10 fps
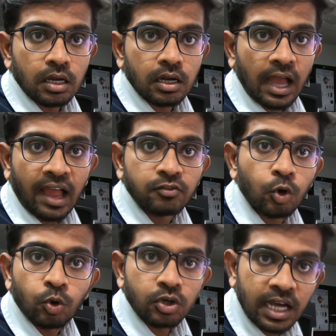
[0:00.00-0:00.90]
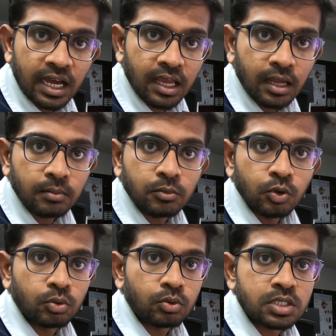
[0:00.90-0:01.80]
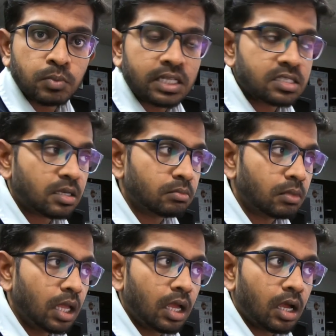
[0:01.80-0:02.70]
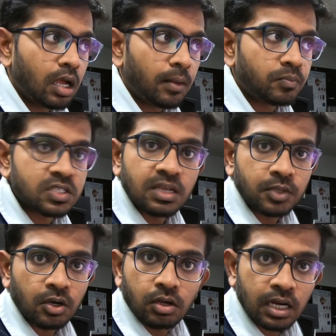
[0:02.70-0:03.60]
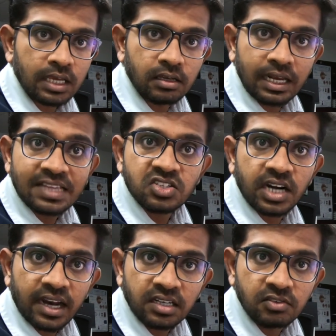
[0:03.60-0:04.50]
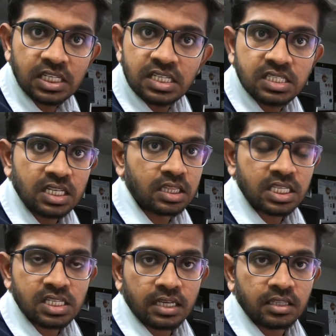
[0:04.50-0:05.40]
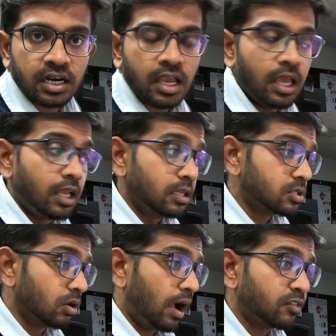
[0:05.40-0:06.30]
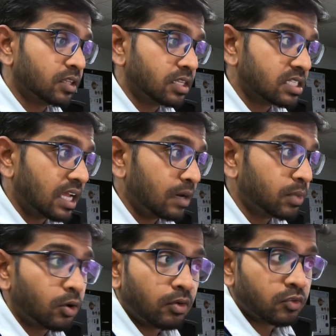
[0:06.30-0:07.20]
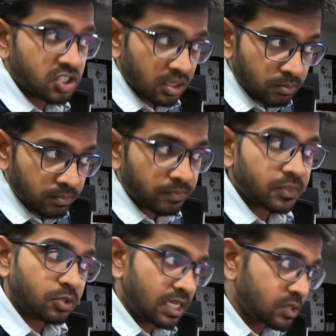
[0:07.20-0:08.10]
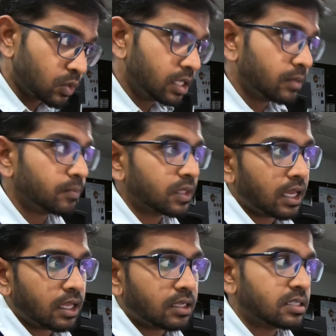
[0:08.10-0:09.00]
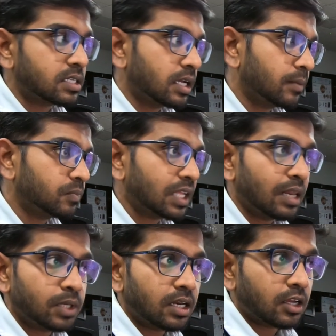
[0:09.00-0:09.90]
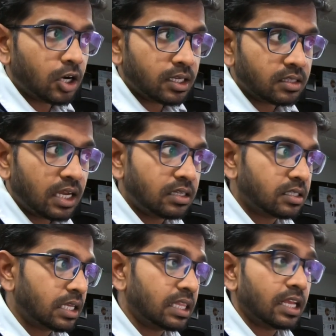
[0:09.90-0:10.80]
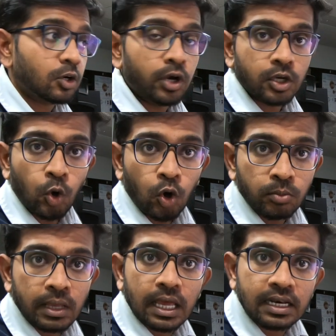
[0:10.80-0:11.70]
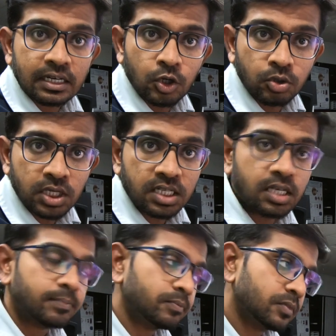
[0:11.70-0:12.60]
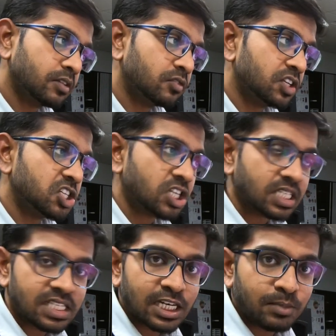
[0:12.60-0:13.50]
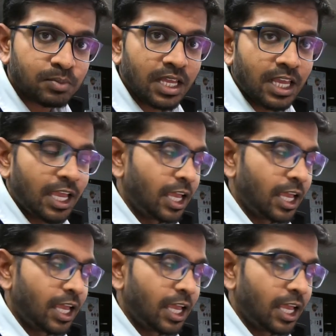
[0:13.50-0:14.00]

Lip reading: have your own time to spend some something on like an extra activities and things like that. So after this, I'll be going for gym today as well, and I'll be recording that and then going home and cook dinner, finish and sleep.